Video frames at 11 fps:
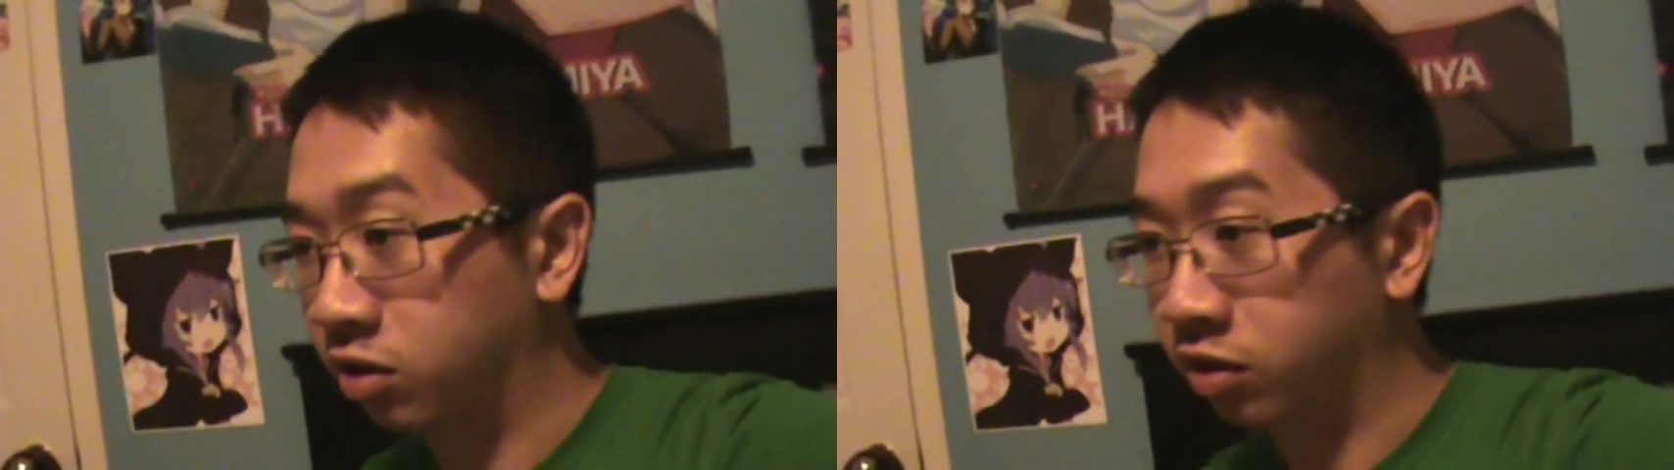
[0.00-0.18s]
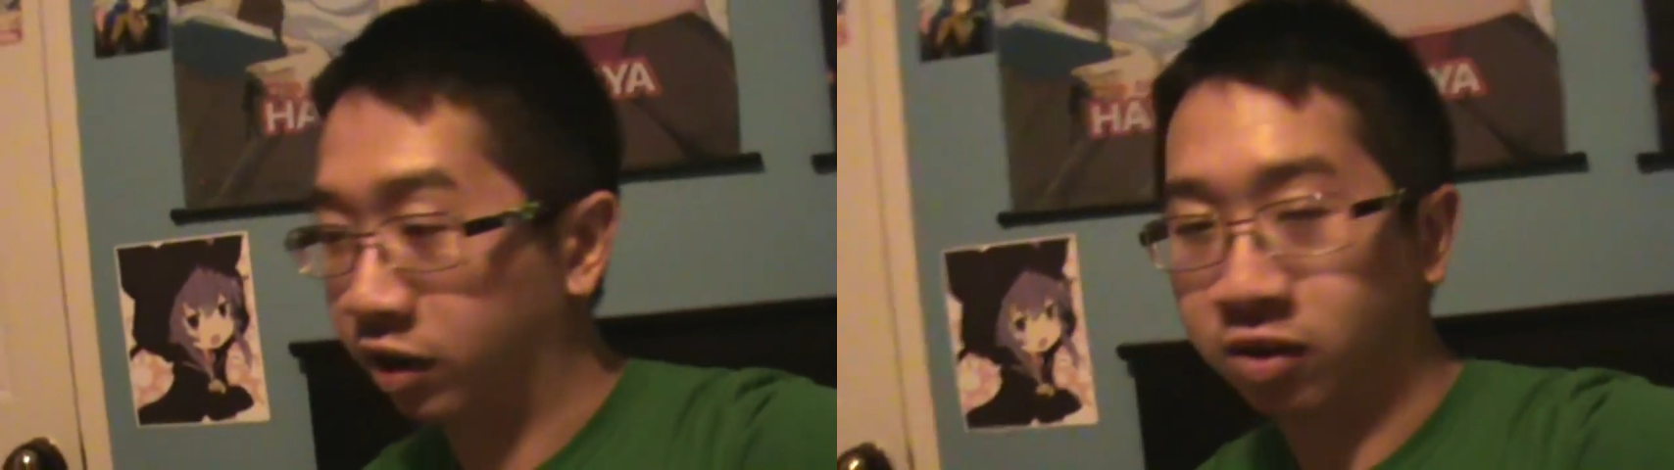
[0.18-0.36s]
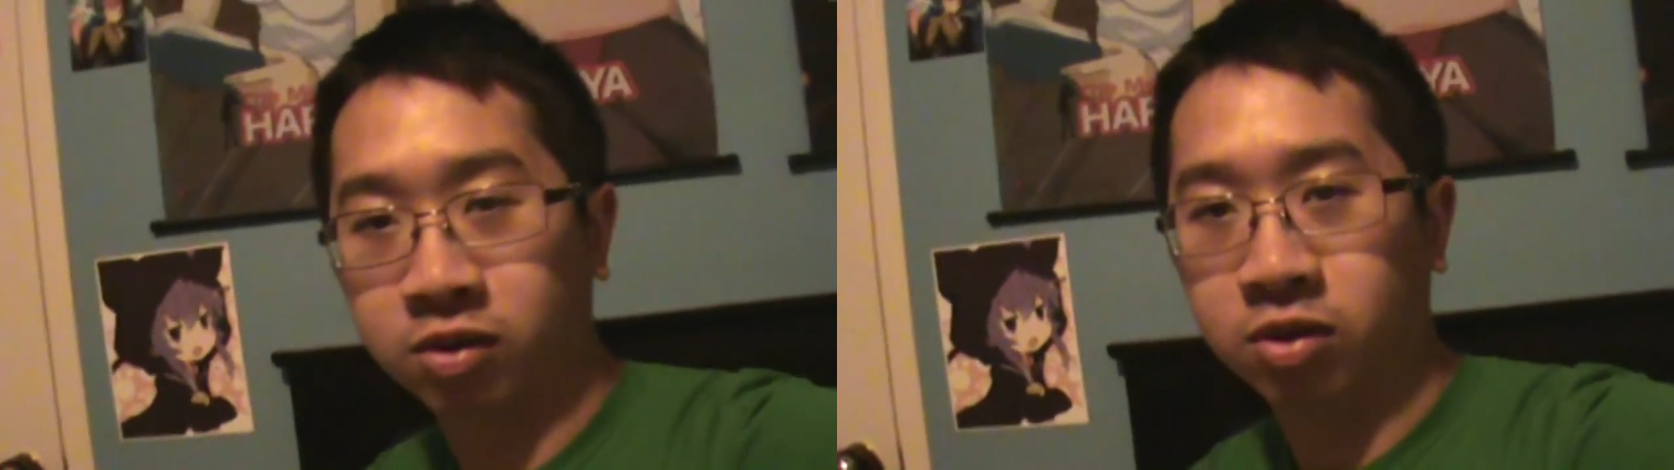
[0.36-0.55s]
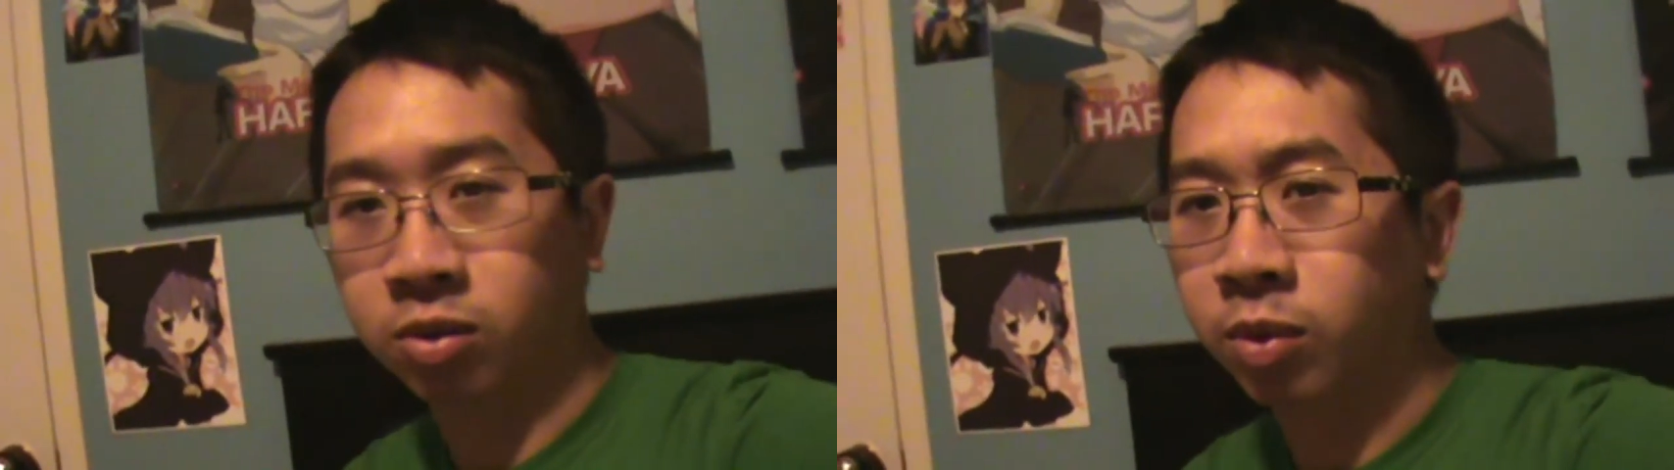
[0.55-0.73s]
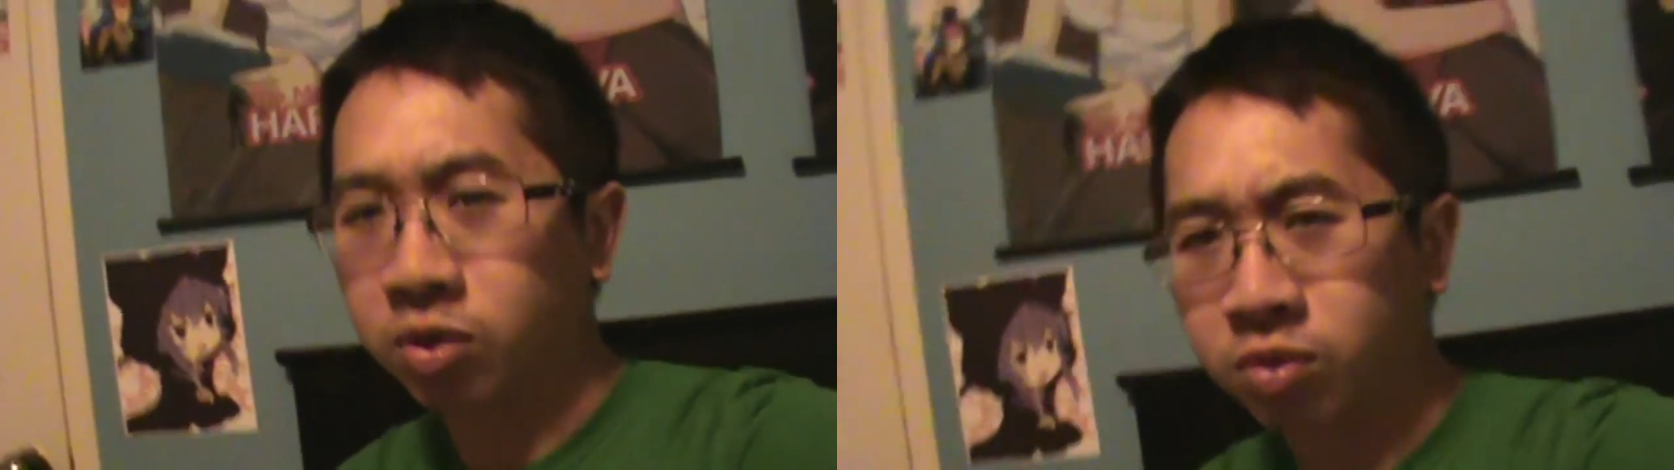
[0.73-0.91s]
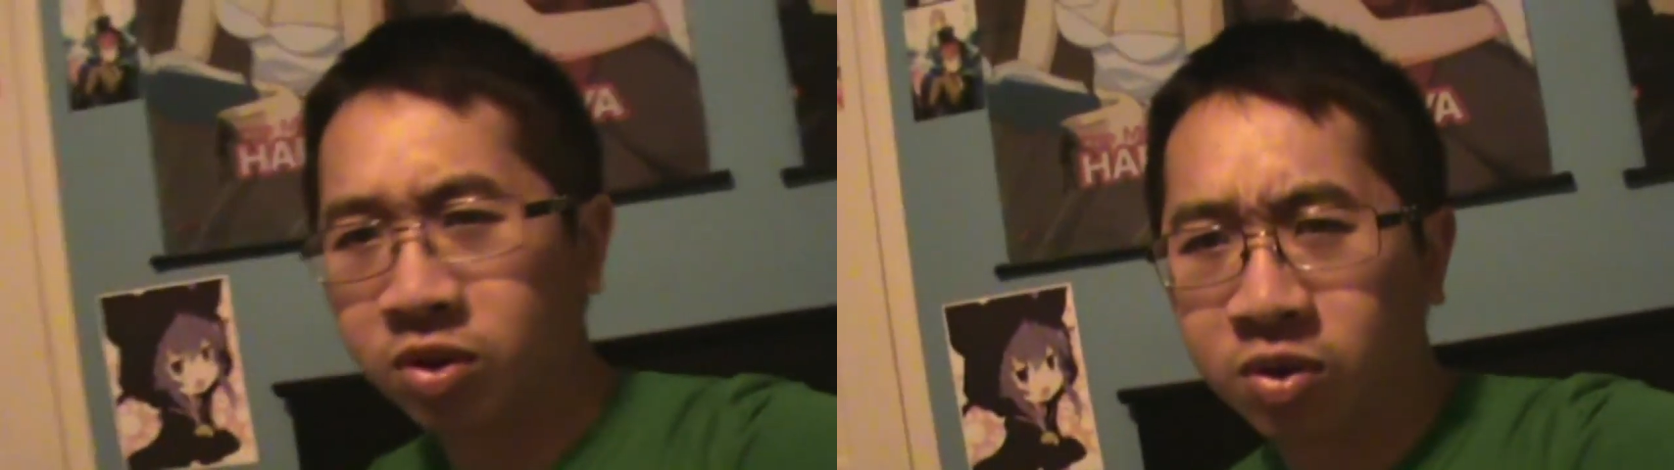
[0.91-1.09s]
like the
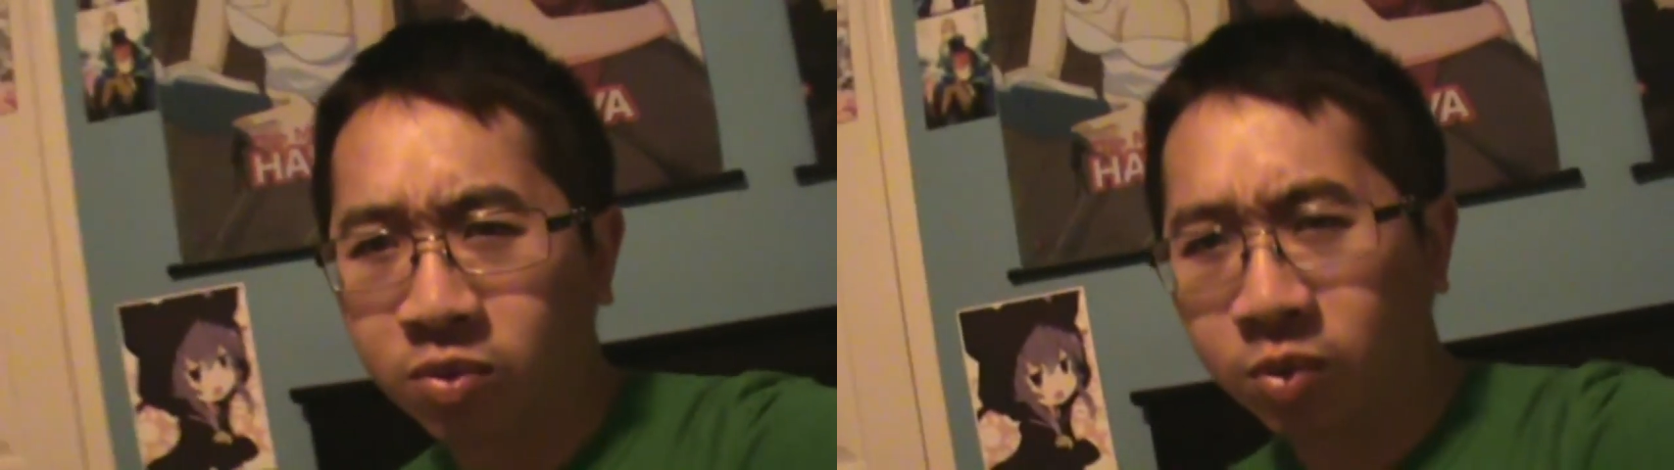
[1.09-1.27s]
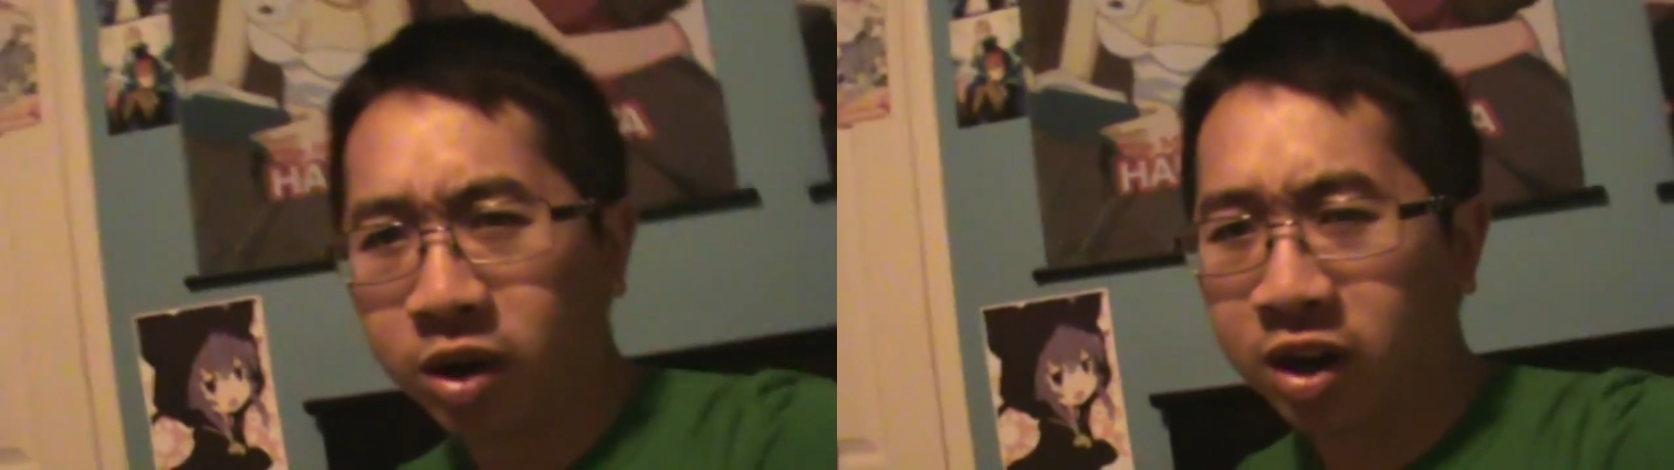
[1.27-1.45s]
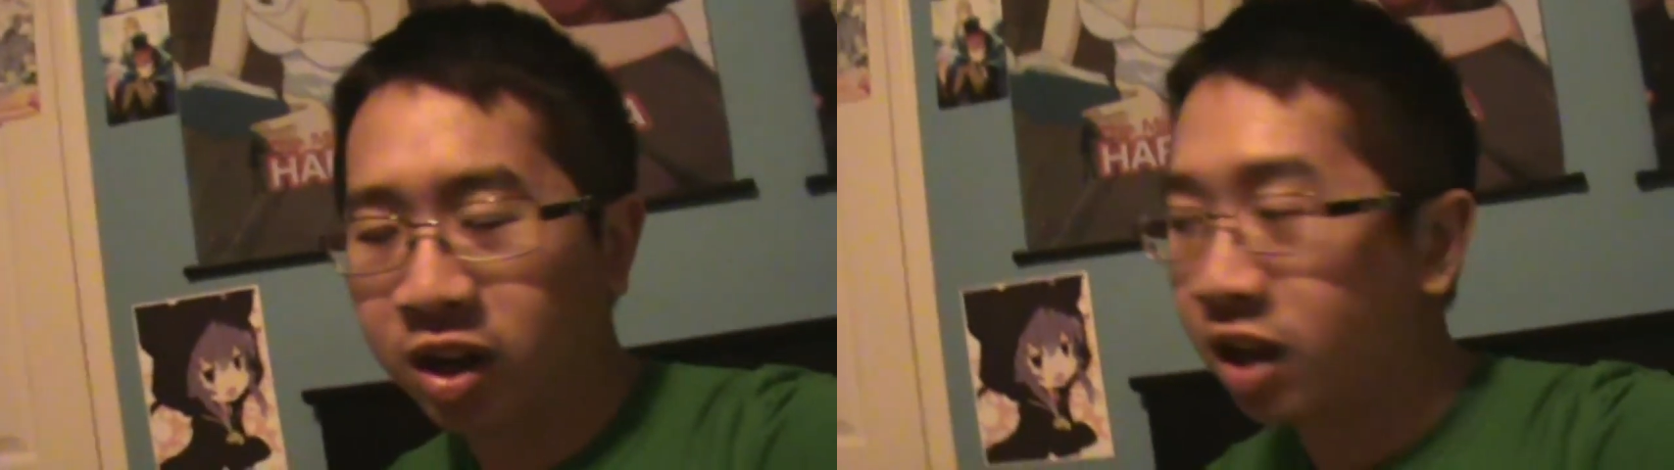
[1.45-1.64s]
most recent one.